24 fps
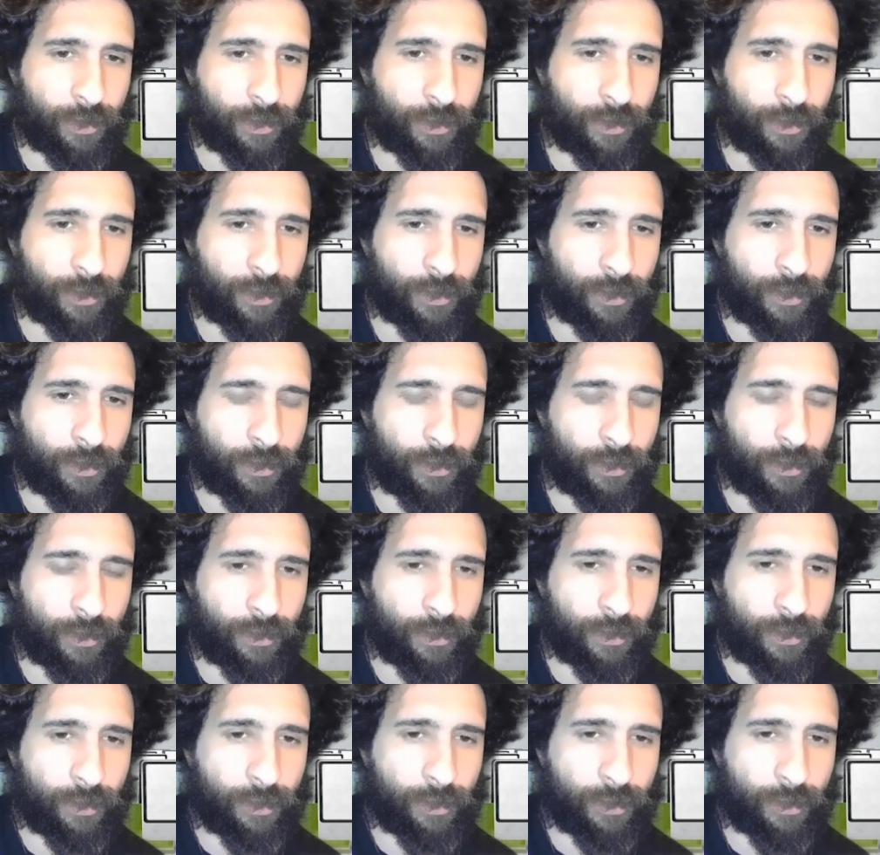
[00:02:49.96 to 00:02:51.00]

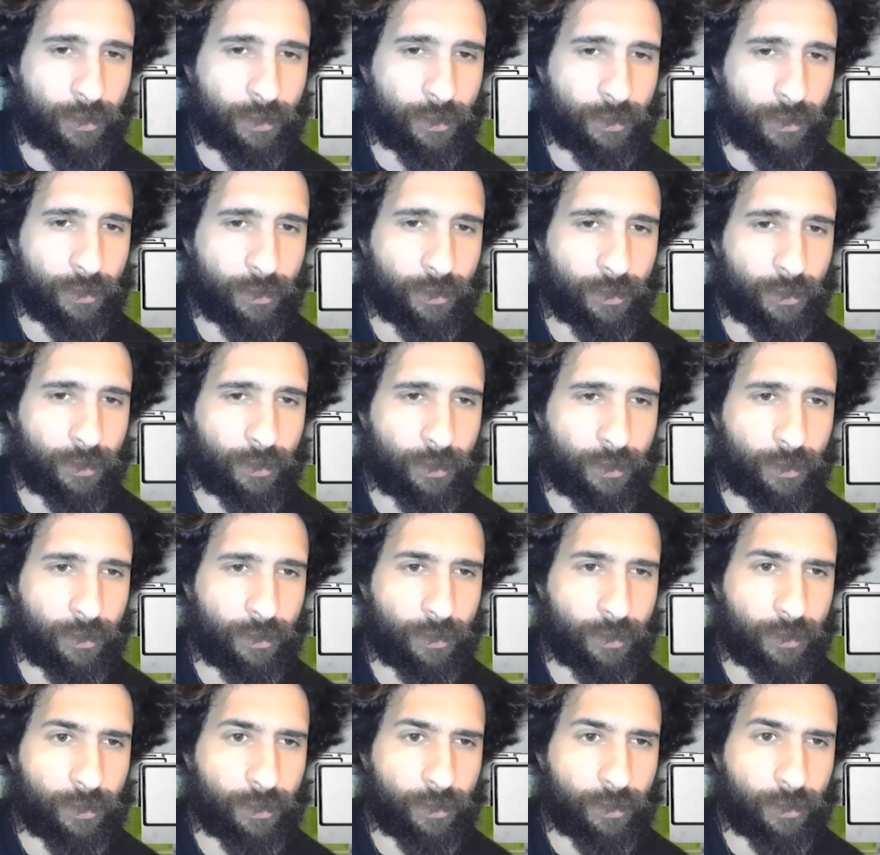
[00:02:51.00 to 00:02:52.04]

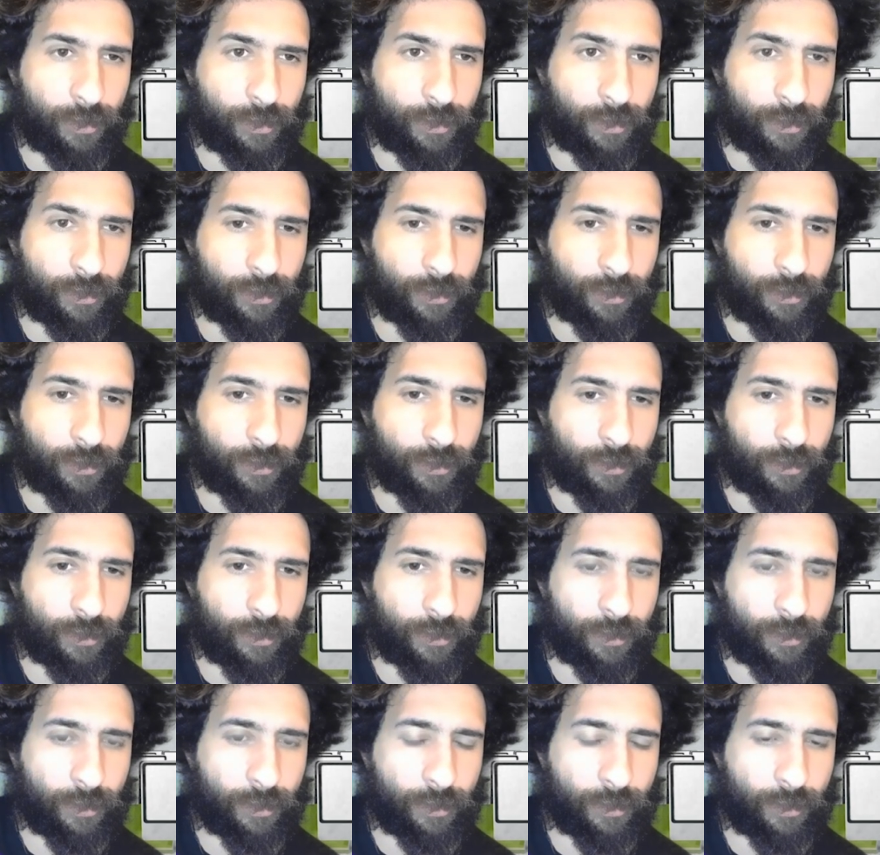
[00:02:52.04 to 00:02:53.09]

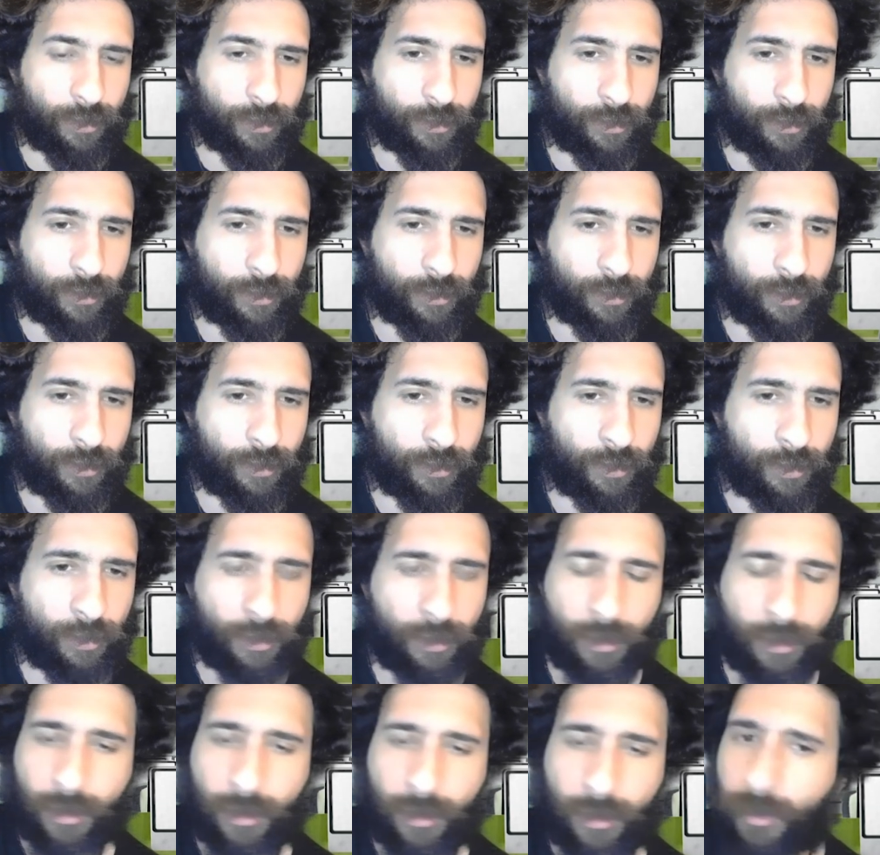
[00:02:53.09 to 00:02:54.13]

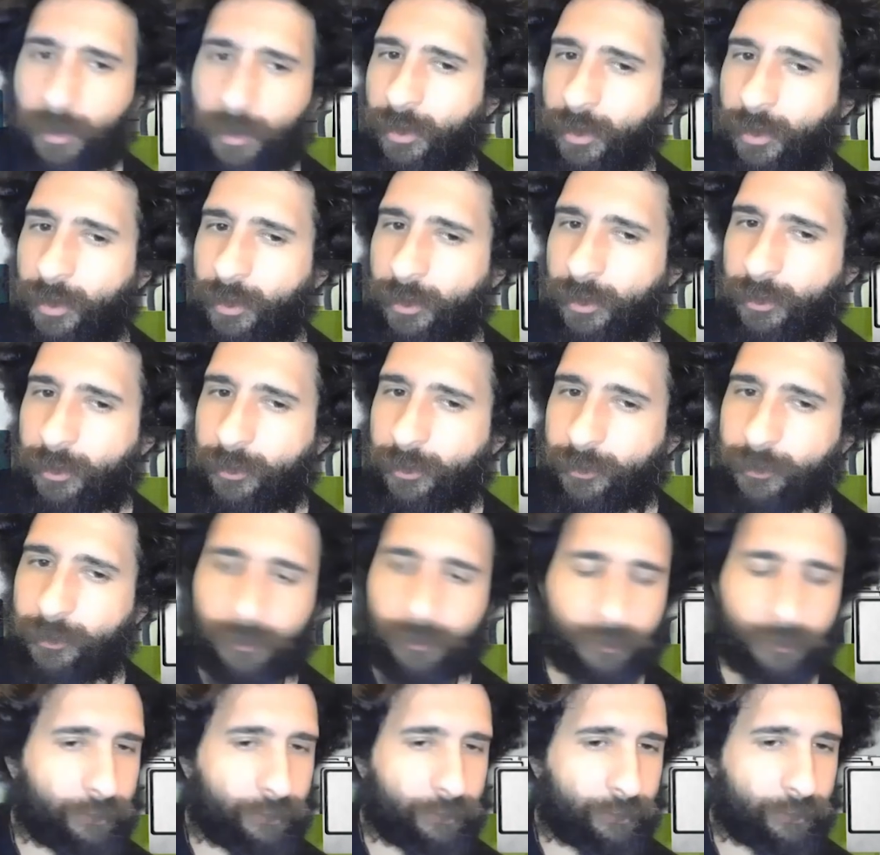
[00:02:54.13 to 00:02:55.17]

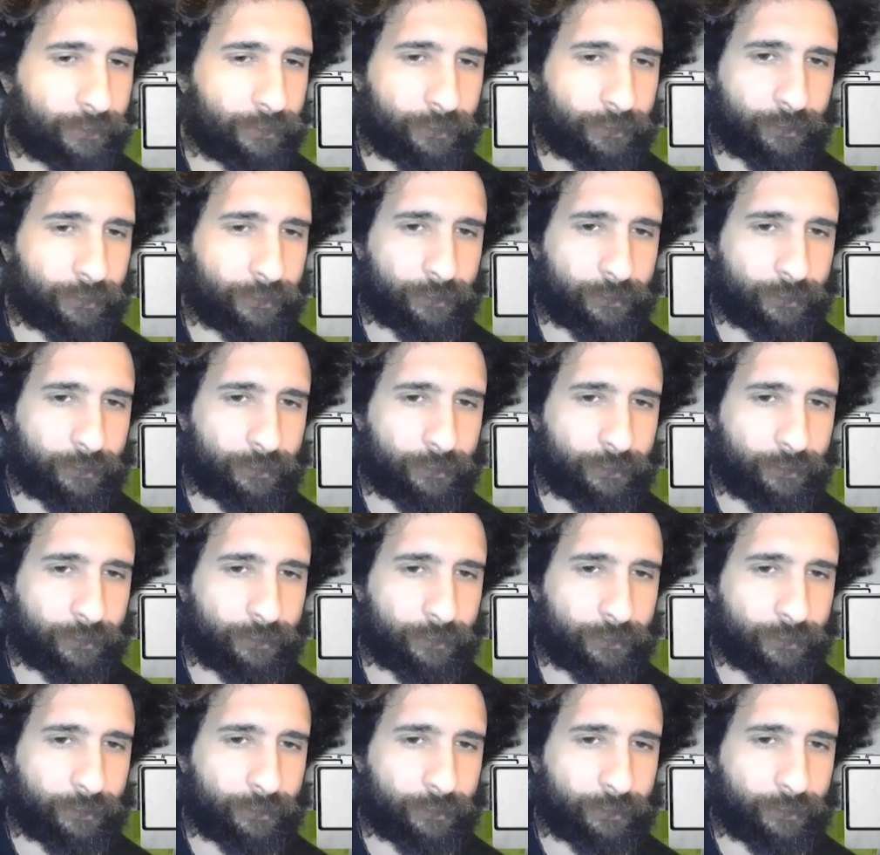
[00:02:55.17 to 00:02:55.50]
No one is speaking in this clip.